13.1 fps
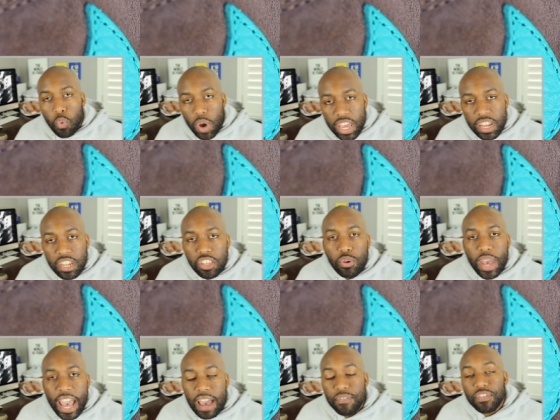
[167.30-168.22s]
when you
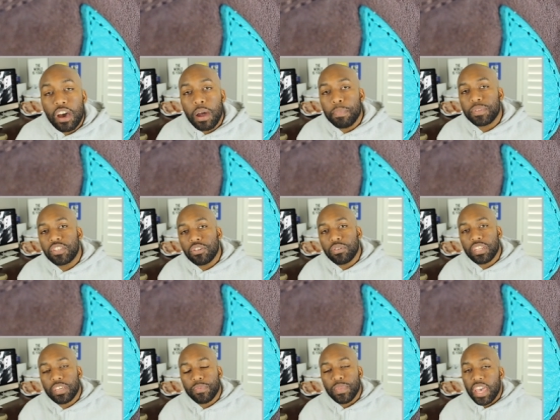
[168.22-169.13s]
have the
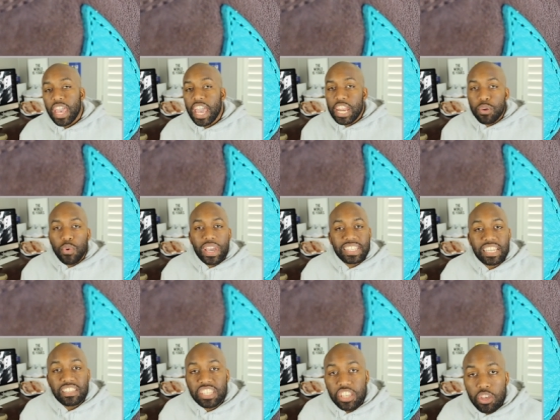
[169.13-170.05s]
opportunity. Anyways,
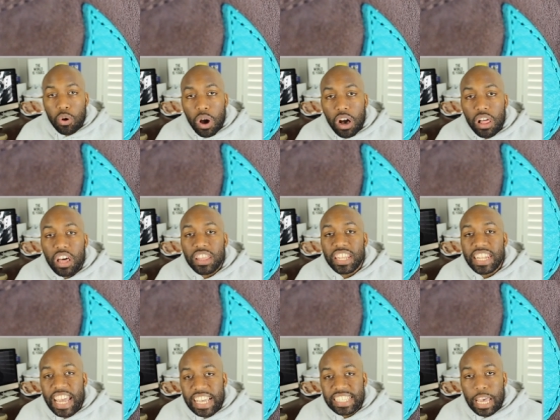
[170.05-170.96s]
I'll see you all on the
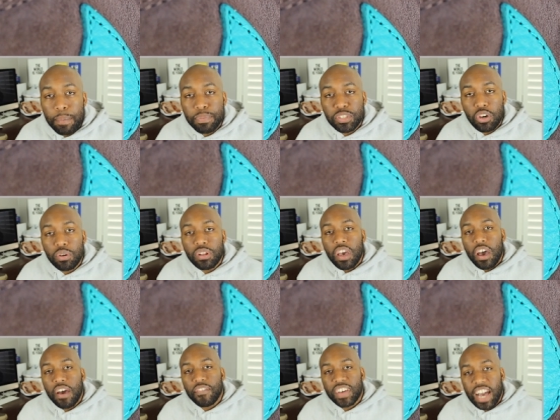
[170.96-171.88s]
next episode
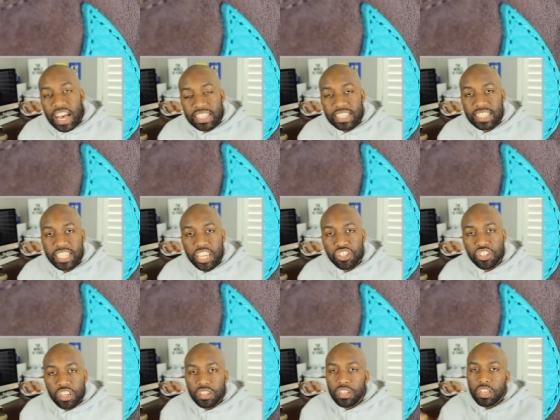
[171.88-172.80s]
of Casa
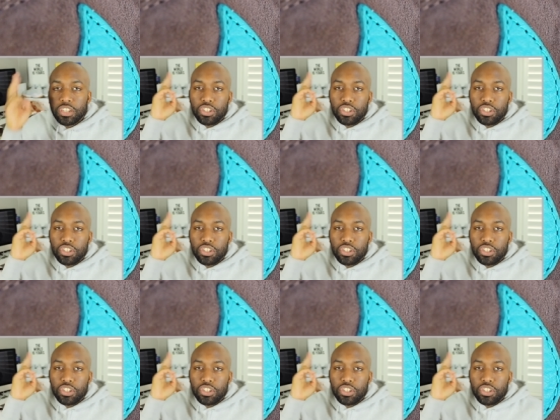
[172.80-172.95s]
Station.